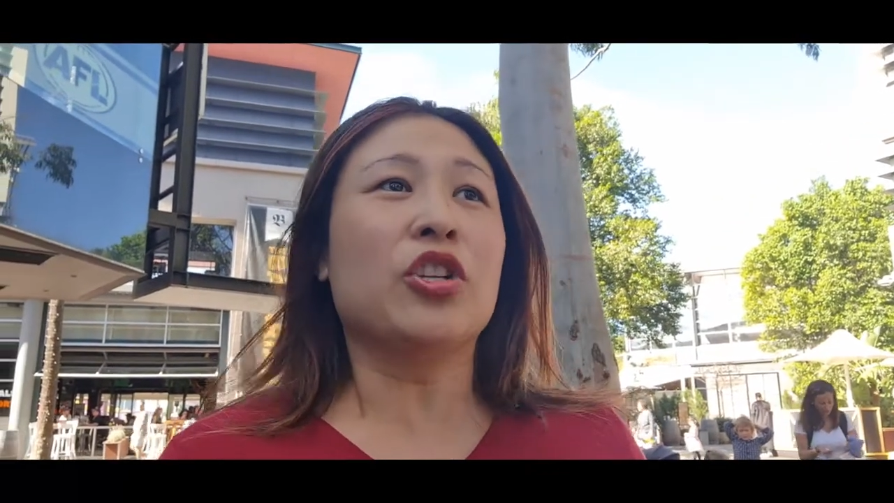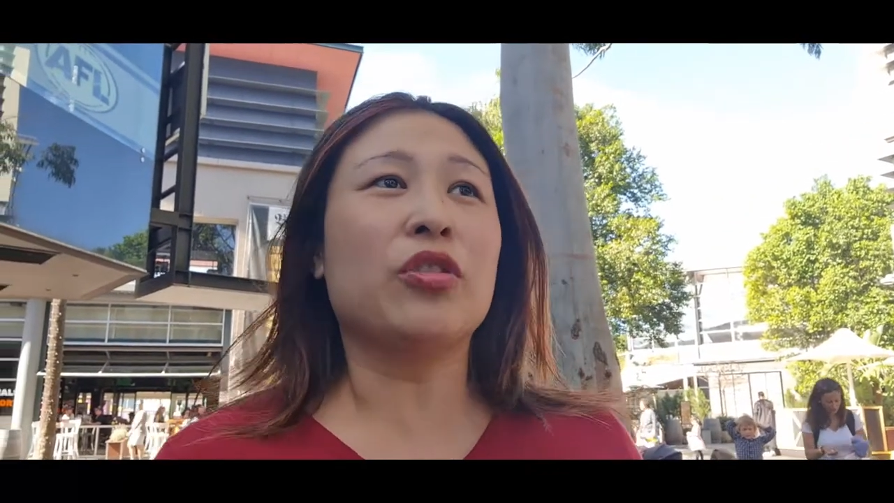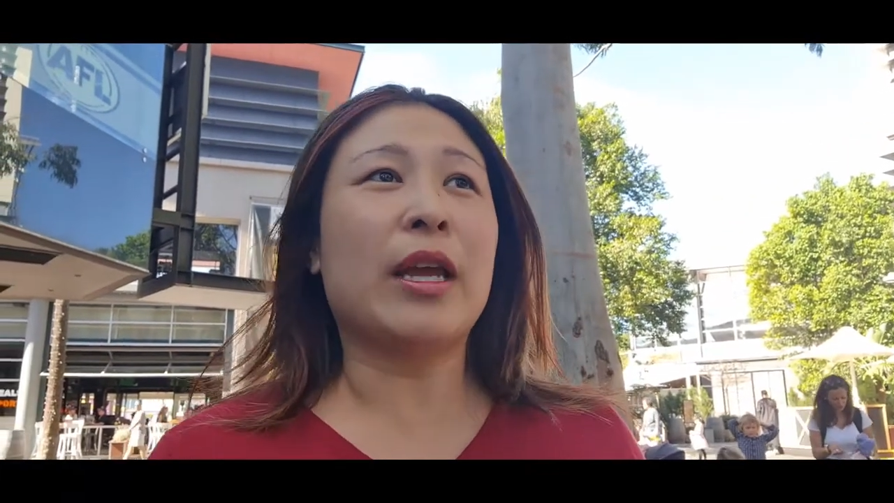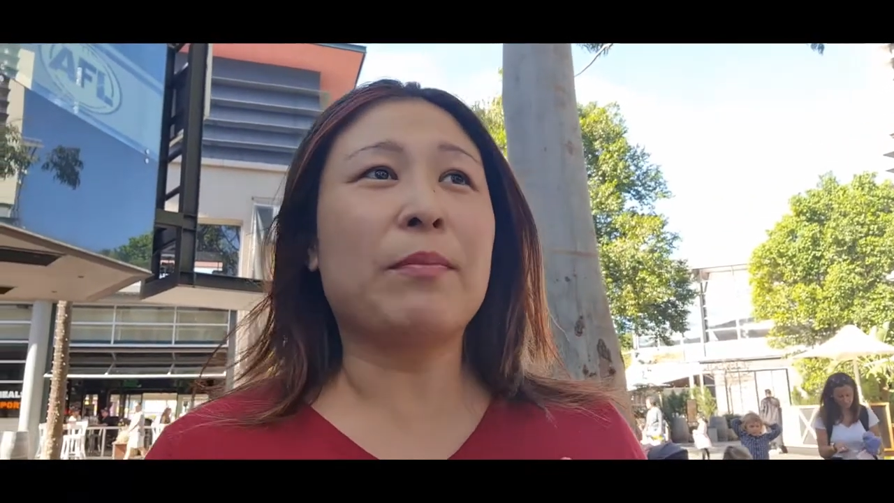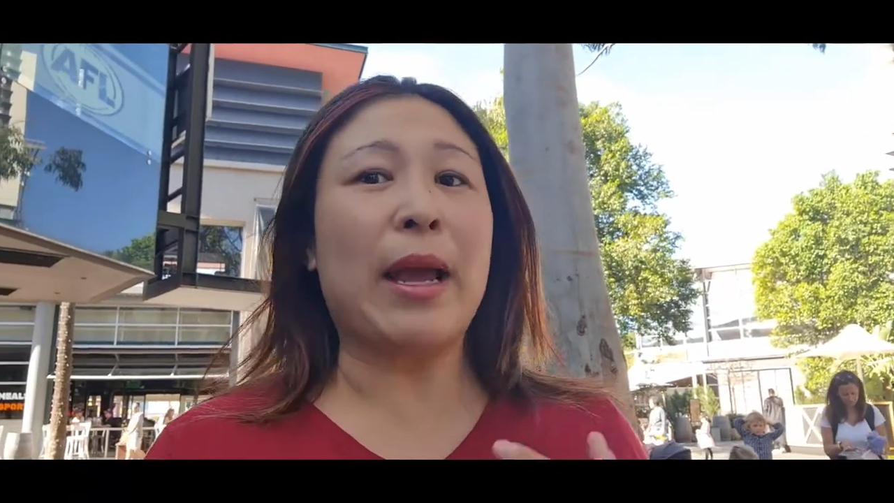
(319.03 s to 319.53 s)

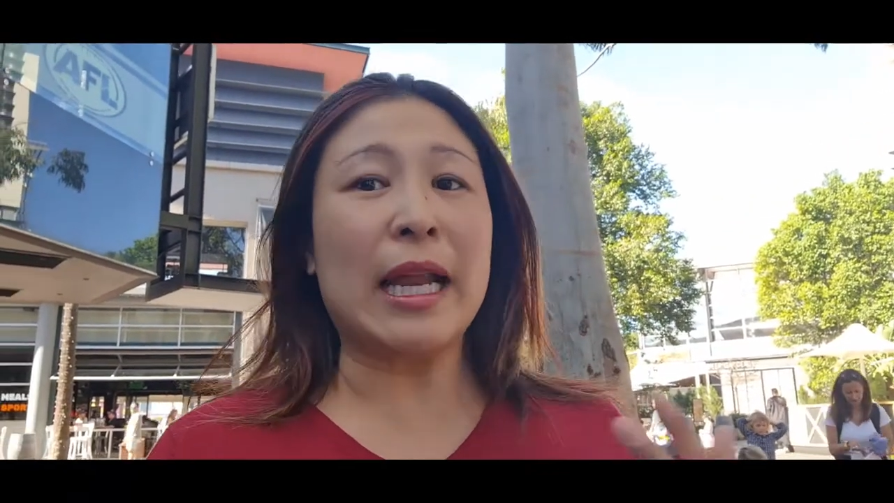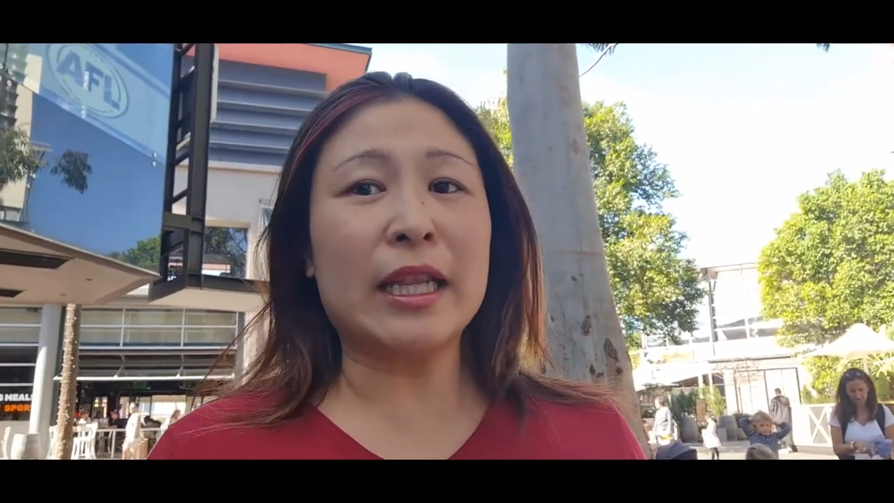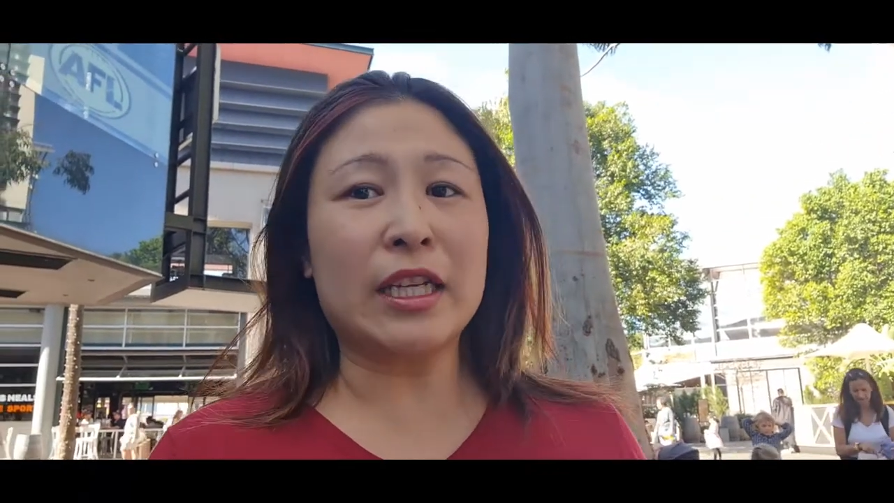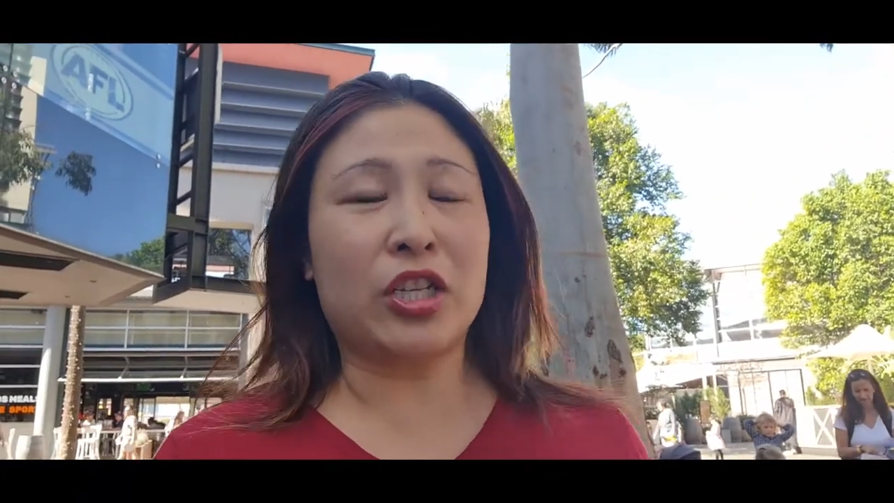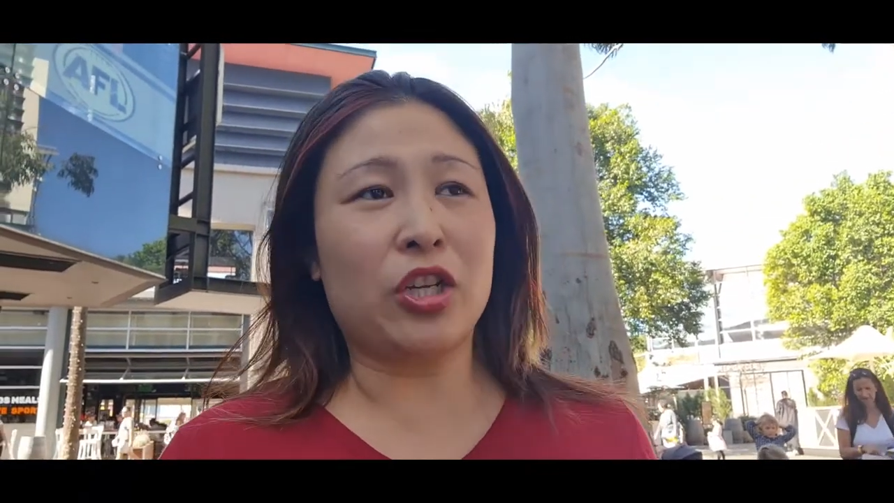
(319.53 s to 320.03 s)
Do they
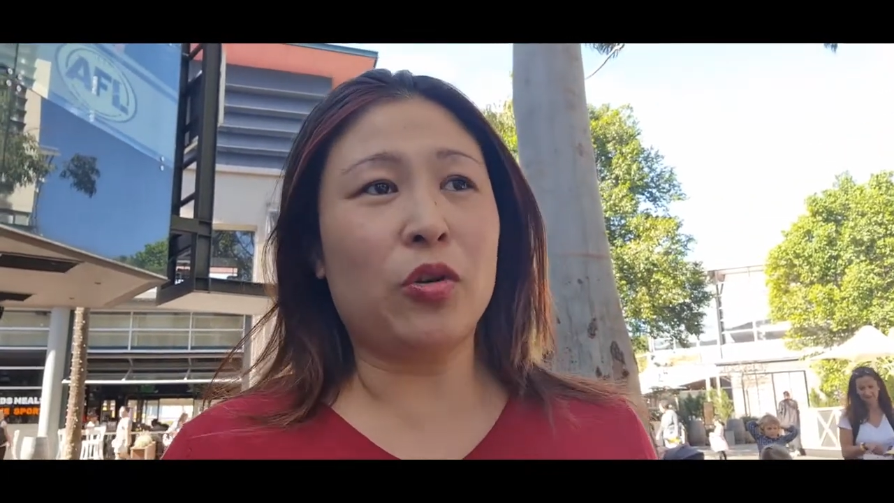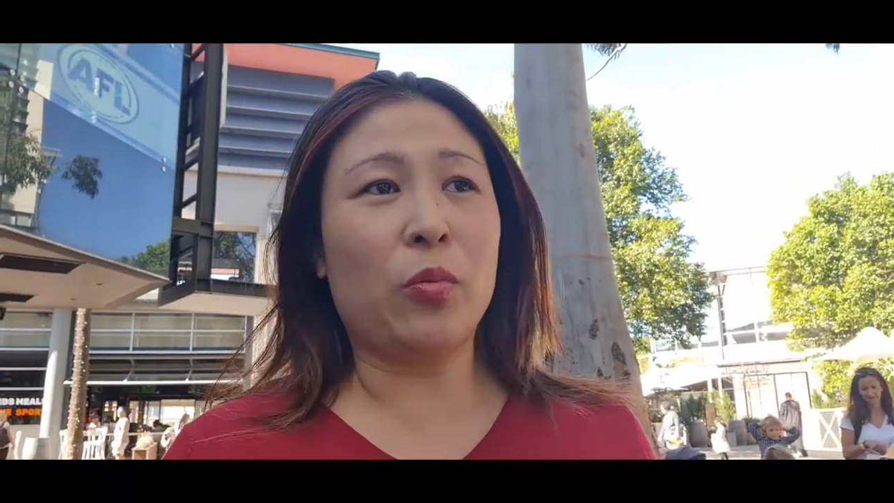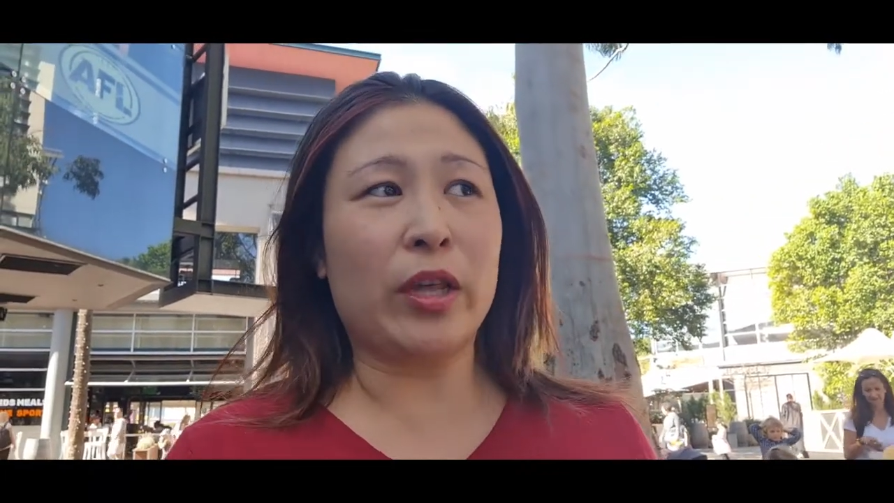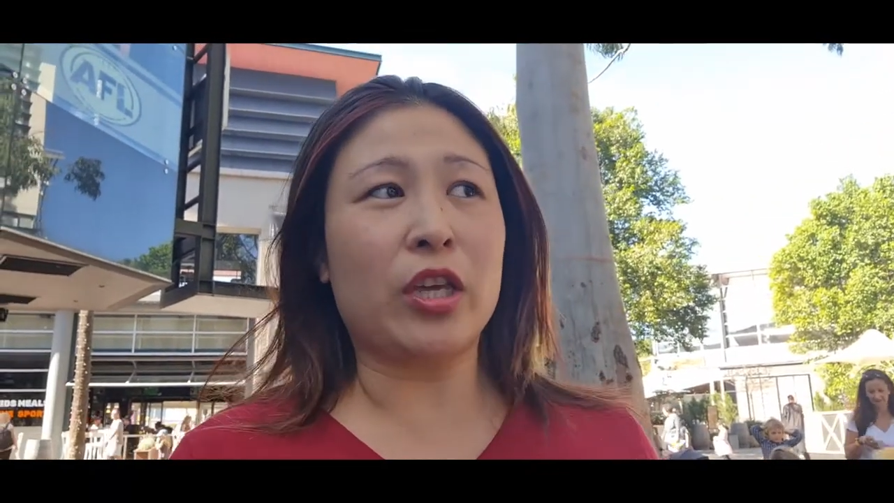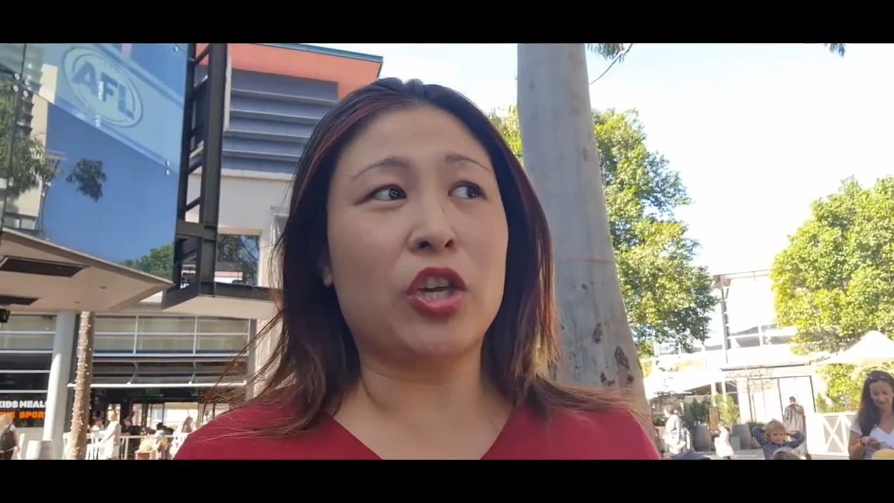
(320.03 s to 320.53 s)
mainly deal
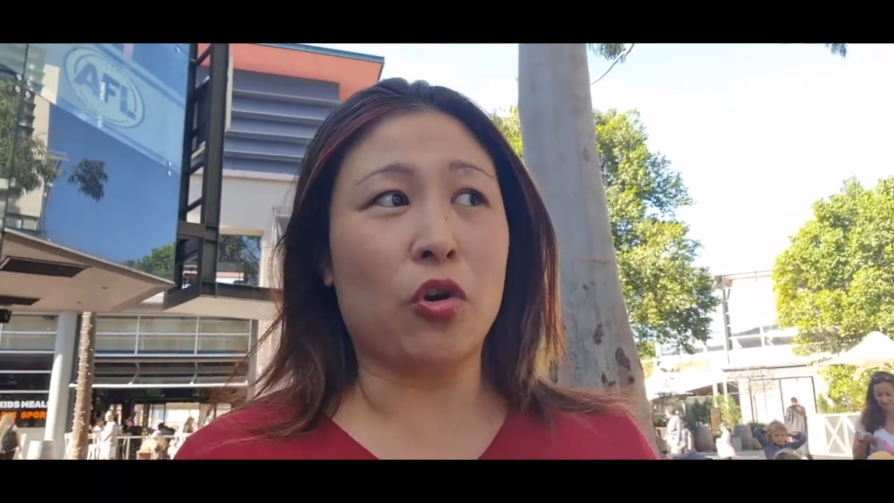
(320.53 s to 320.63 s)
with